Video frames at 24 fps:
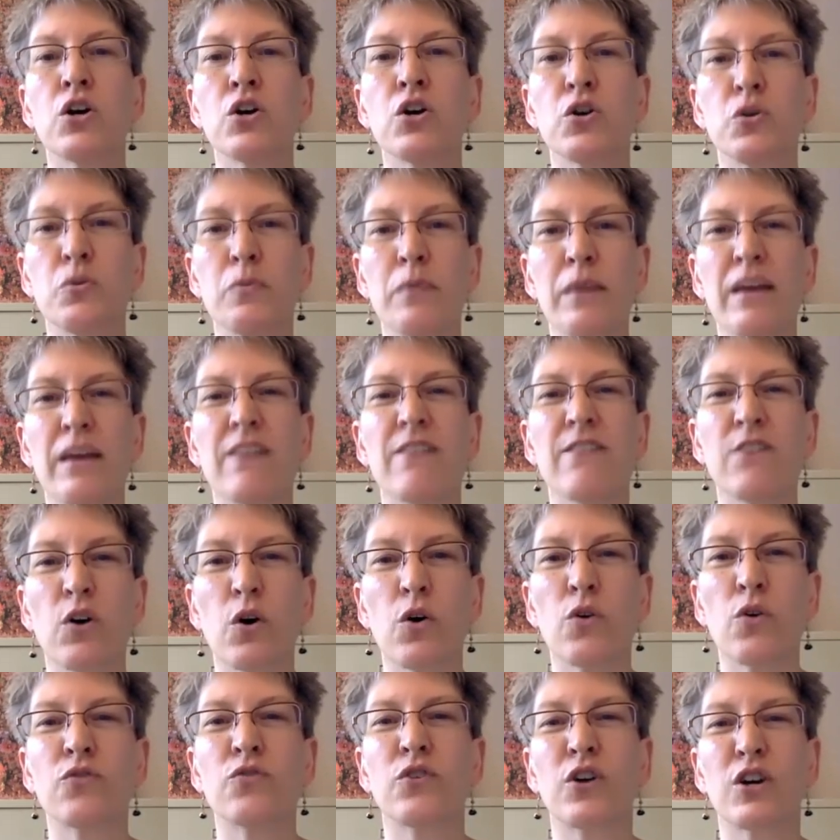who may
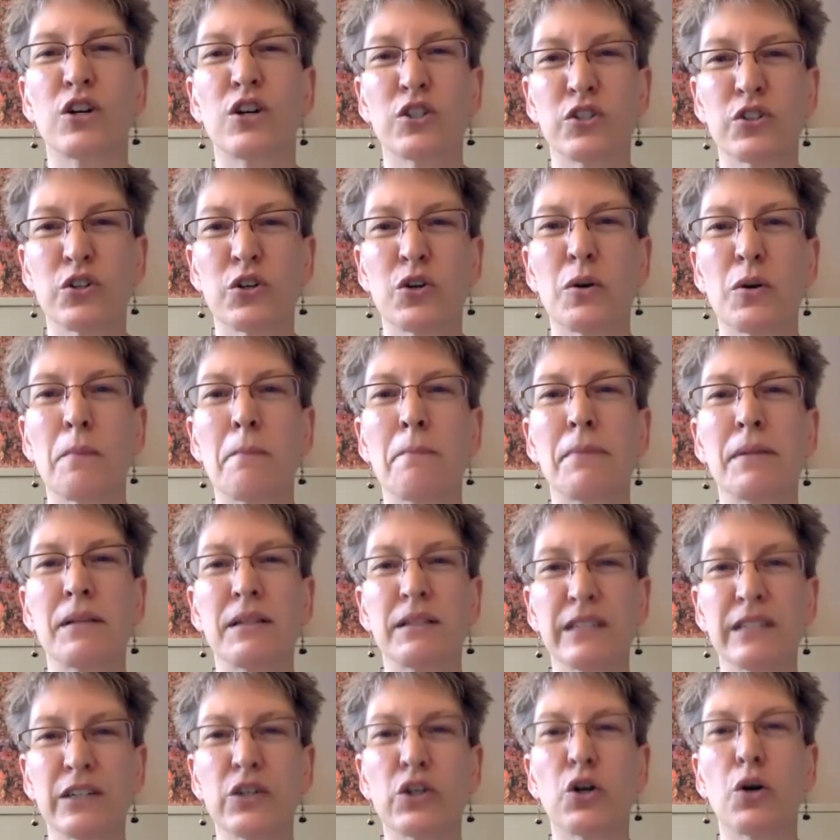vote for a certain
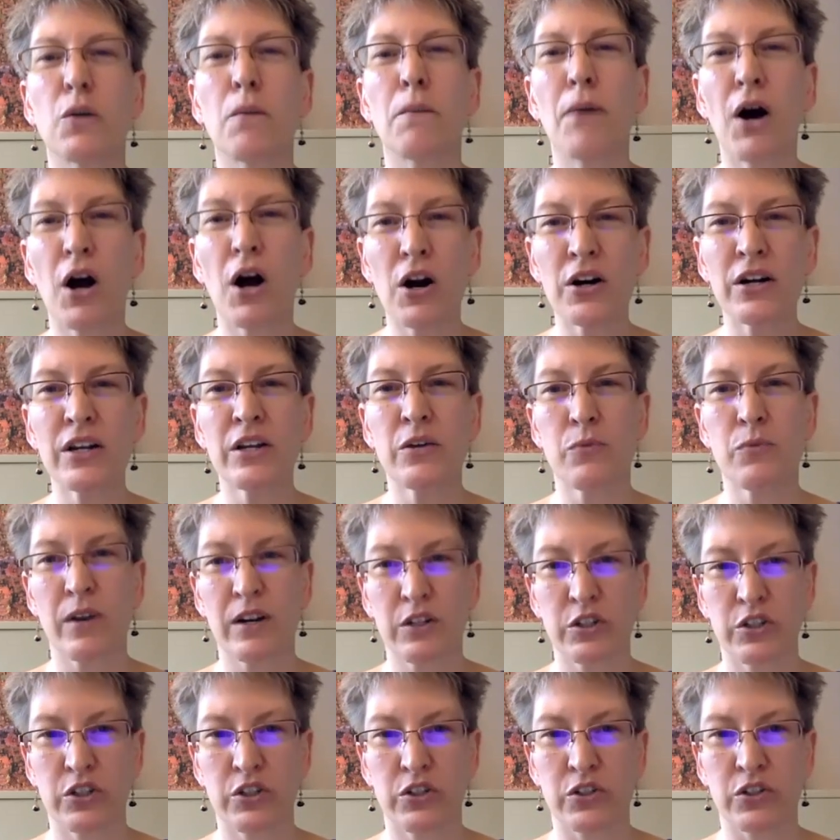political party
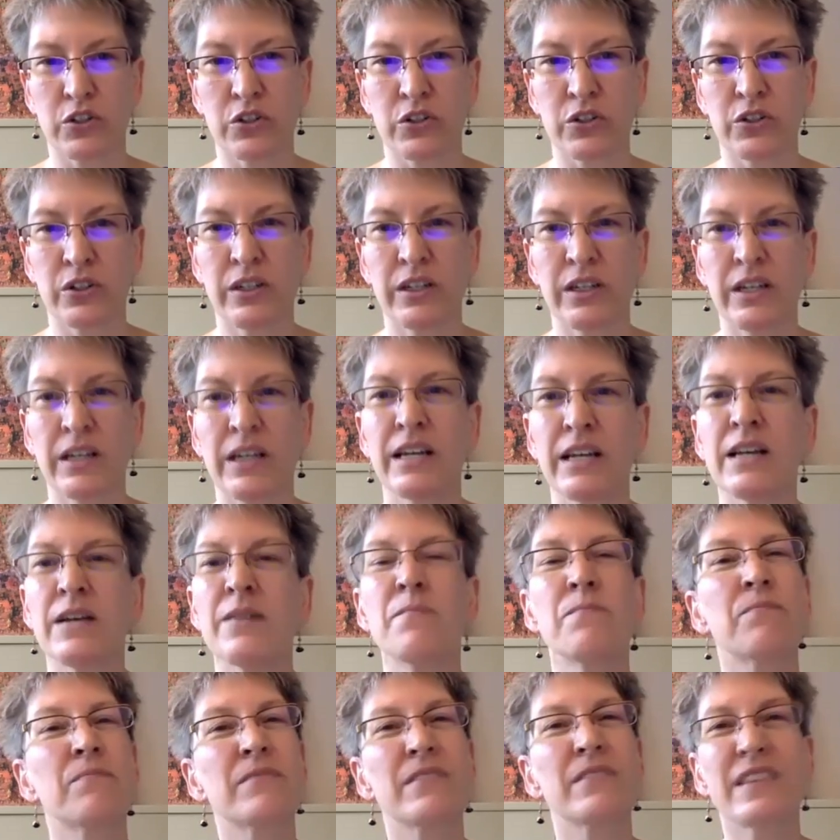registered,
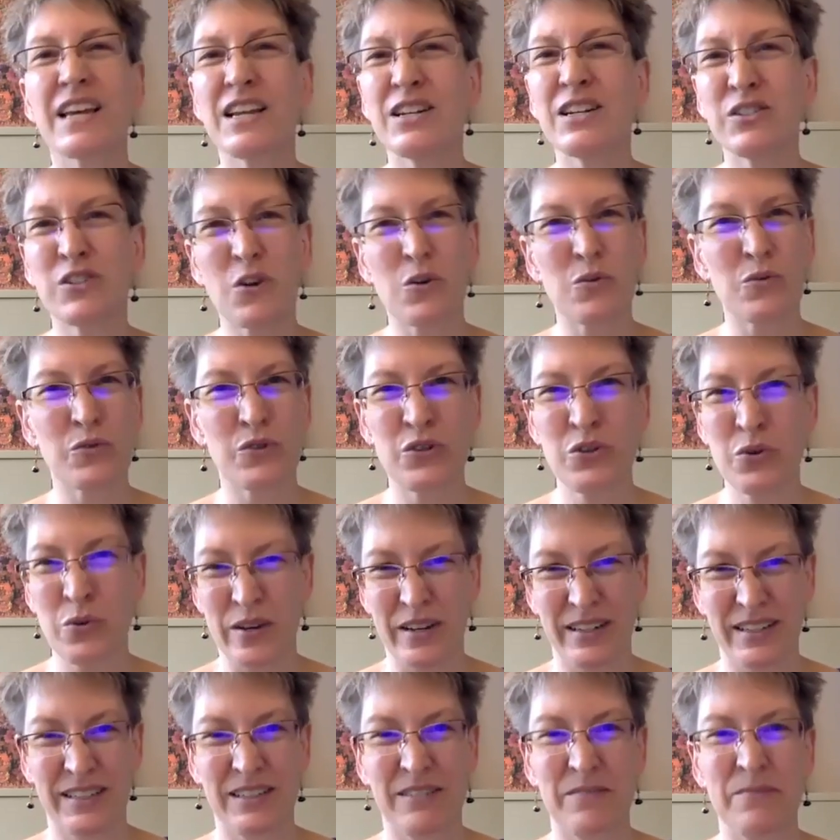then don't do
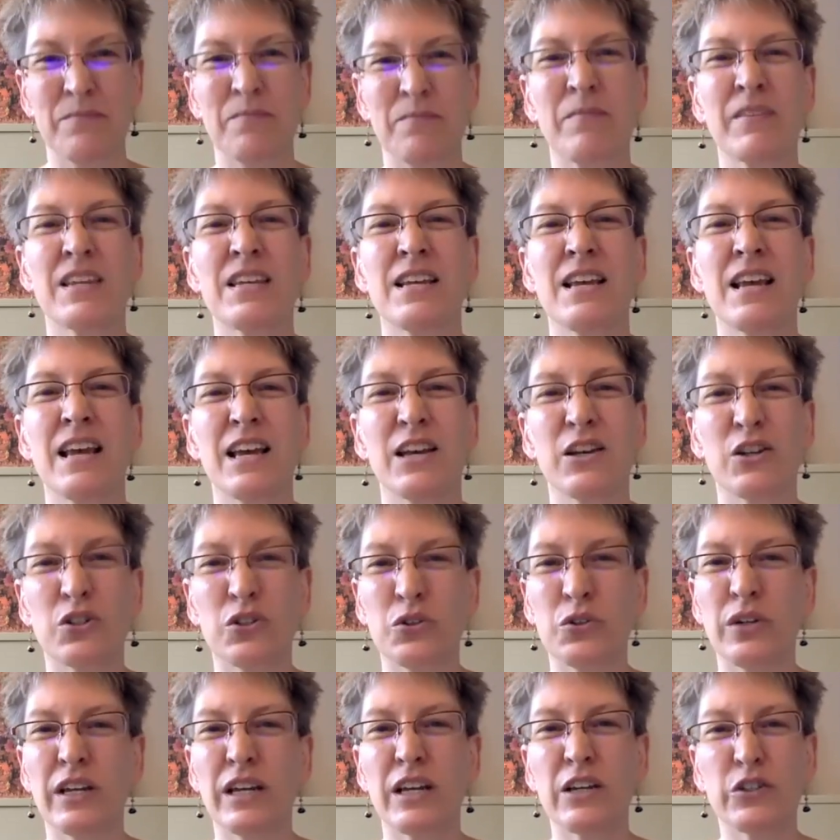it,
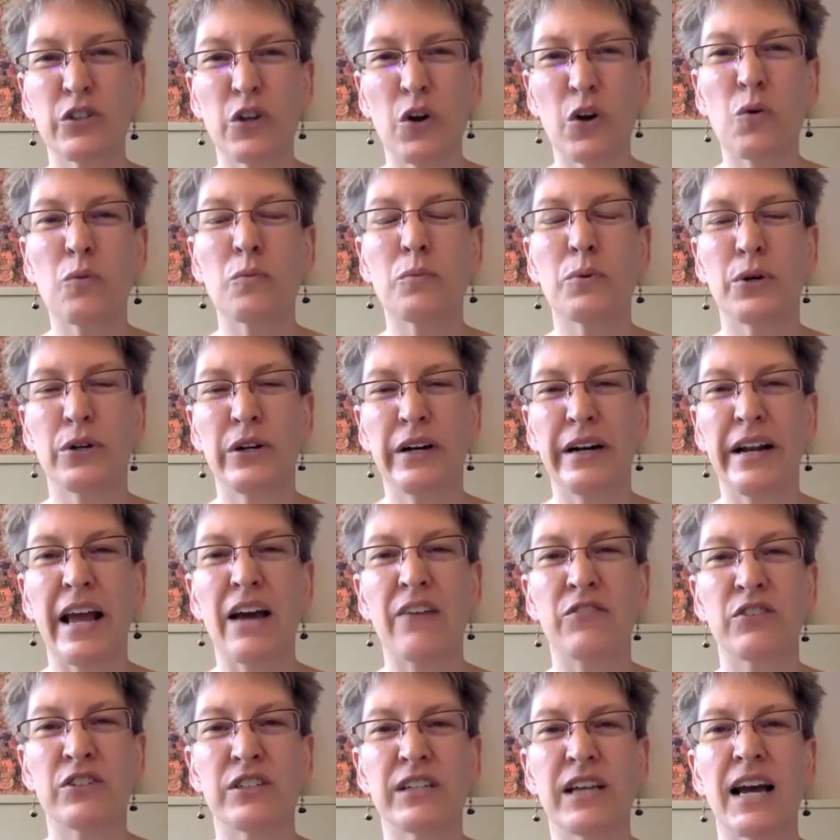including don't put an
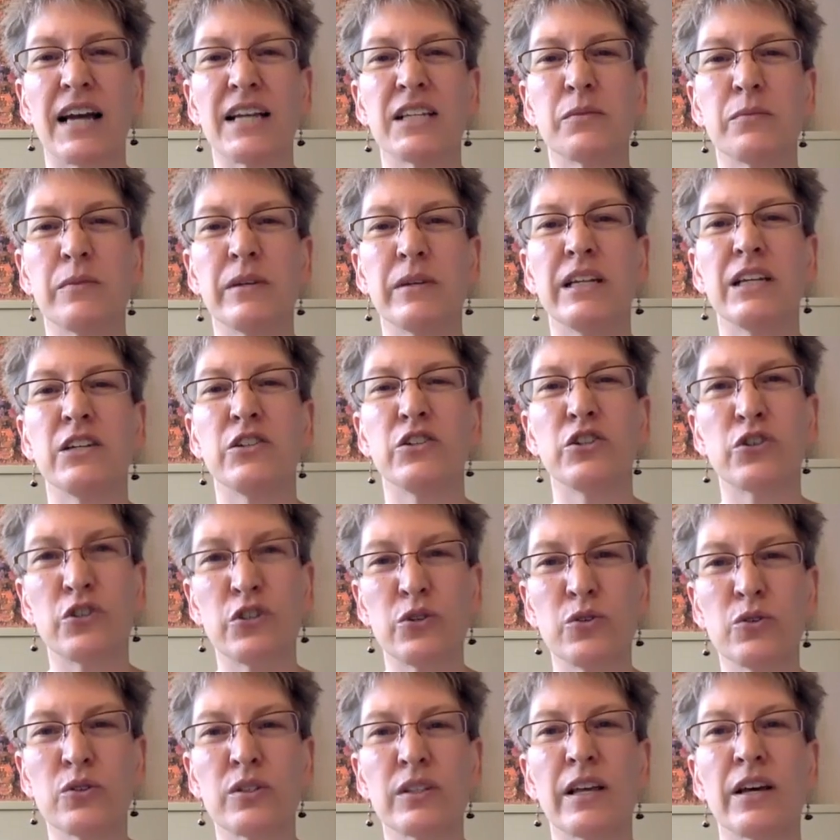advertisement in your
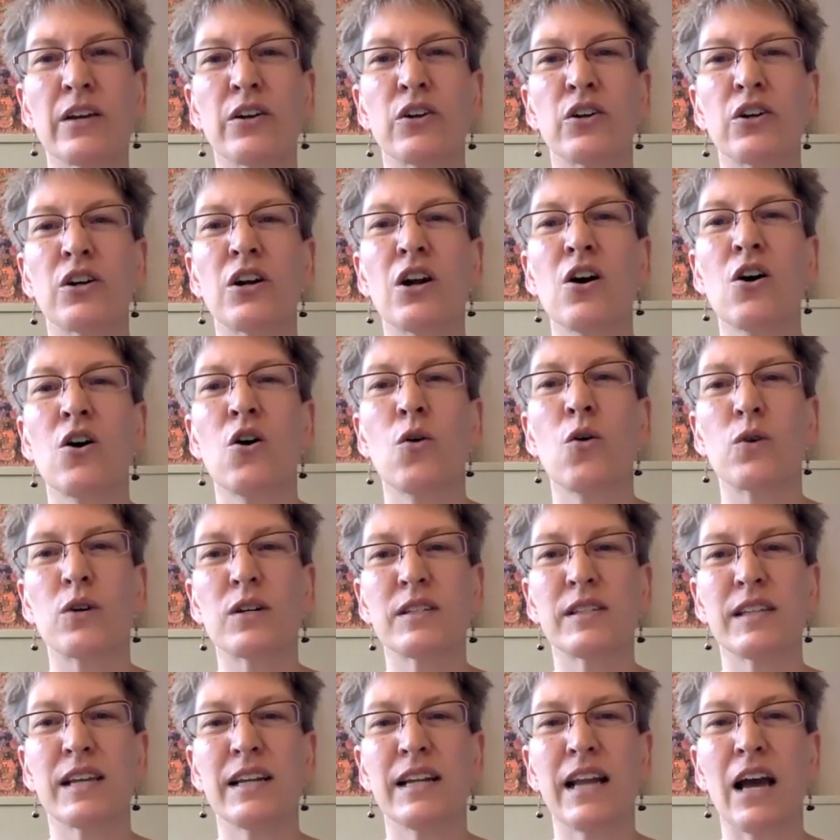newsletter or
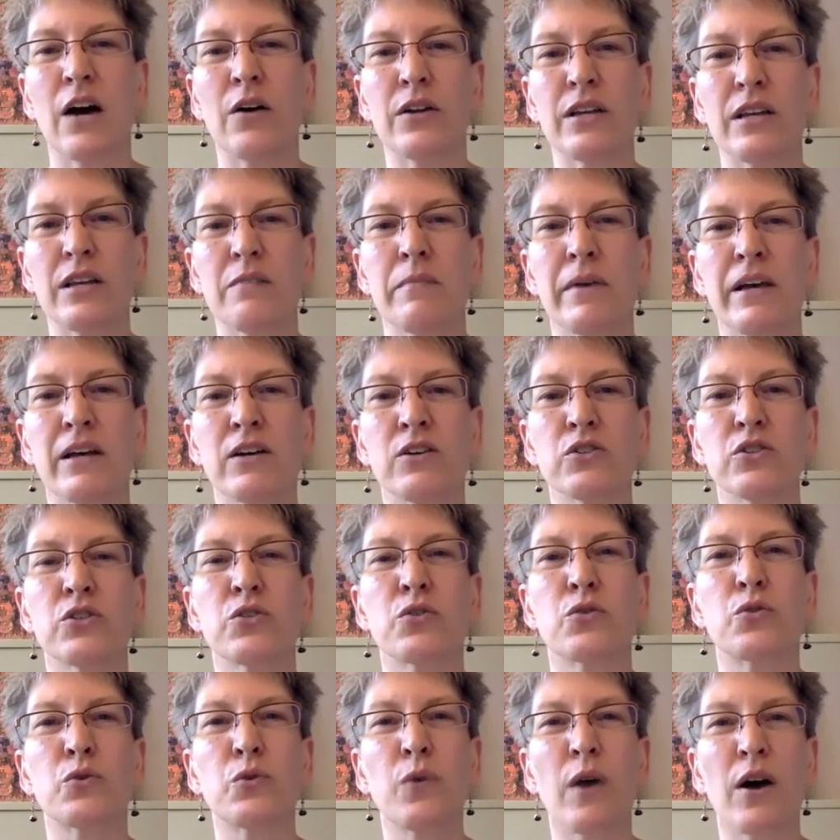send out emails
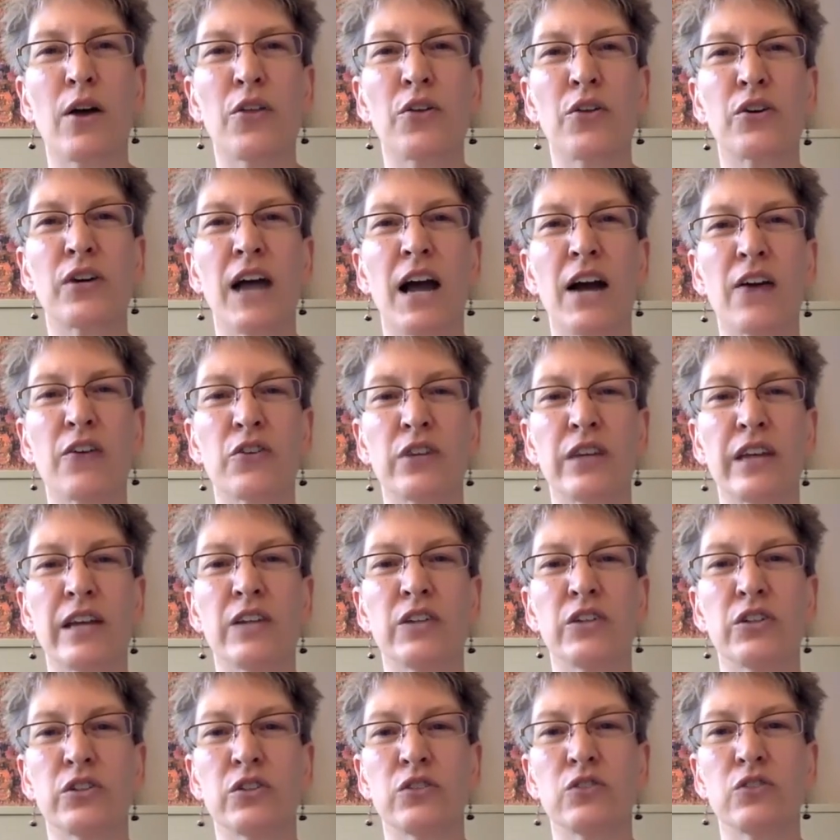through other
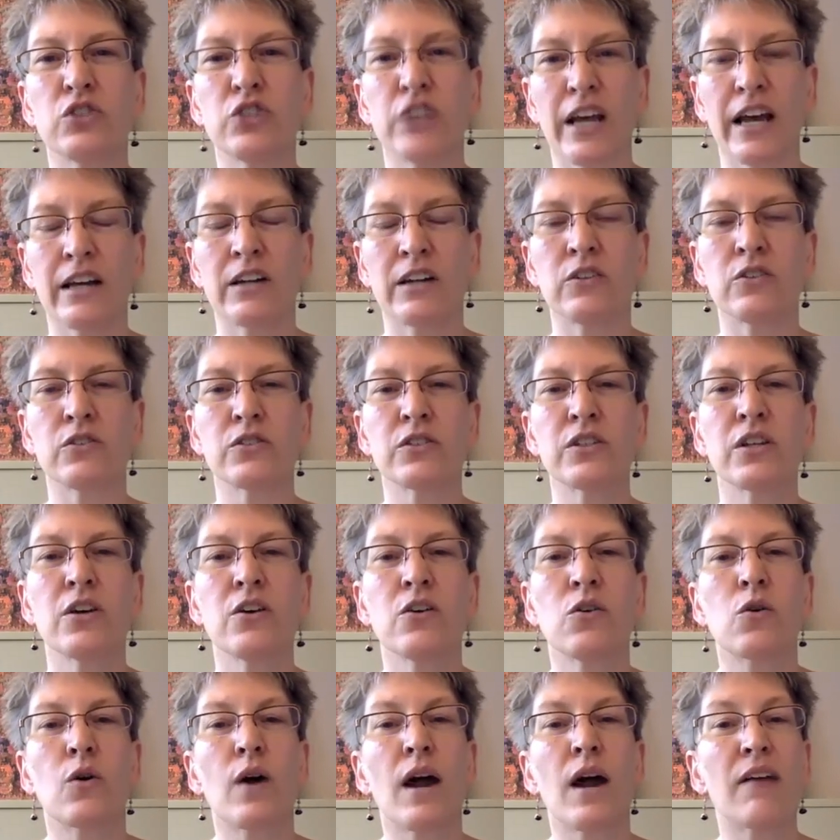congregational channels
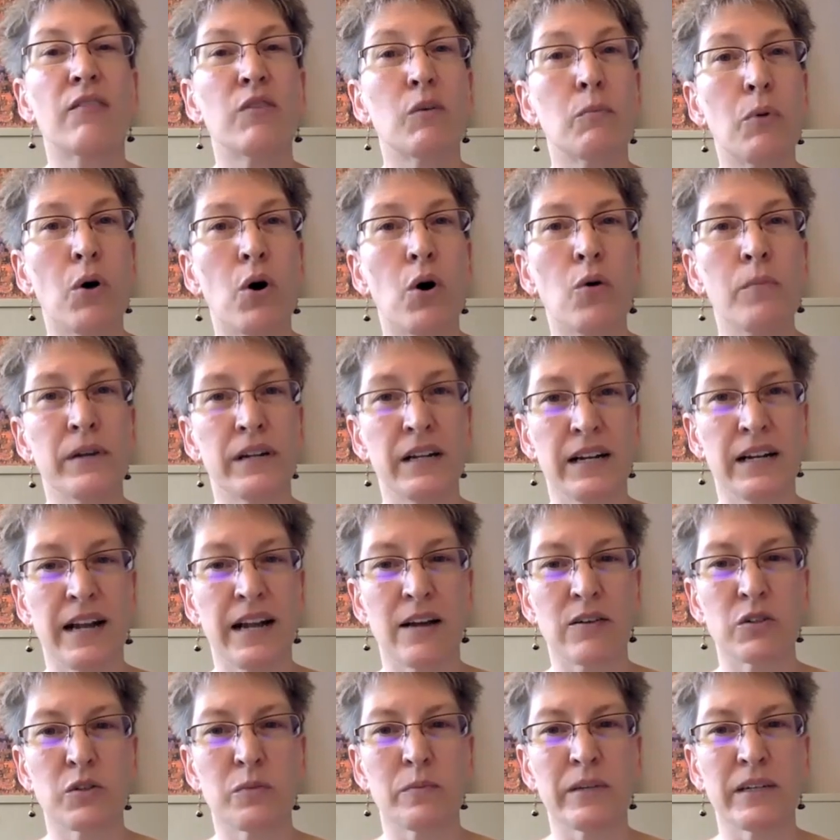or have a pulpit
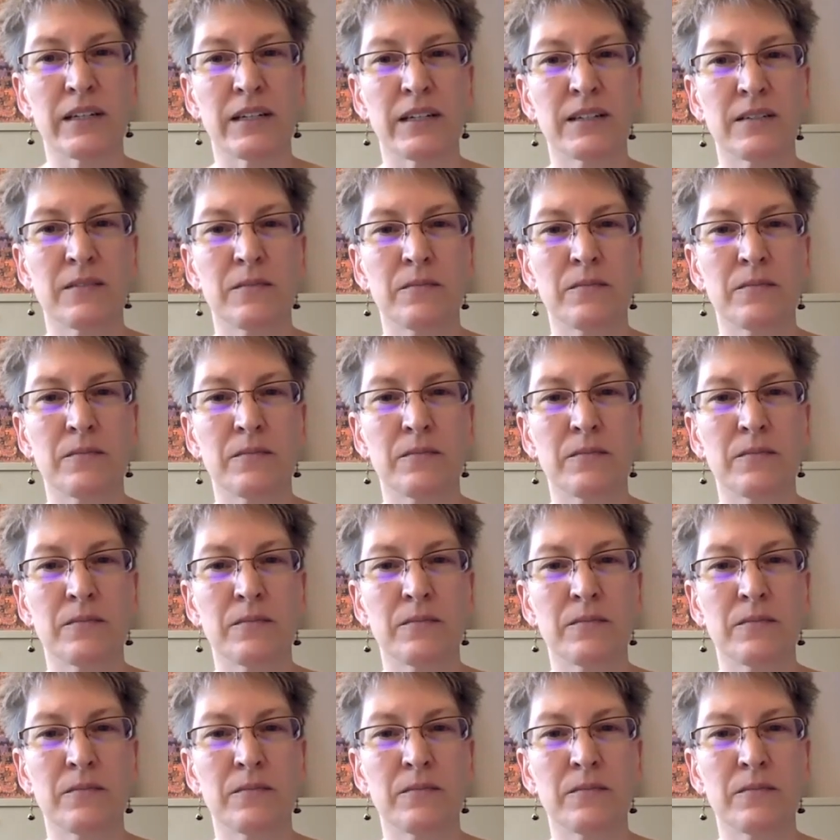announcement.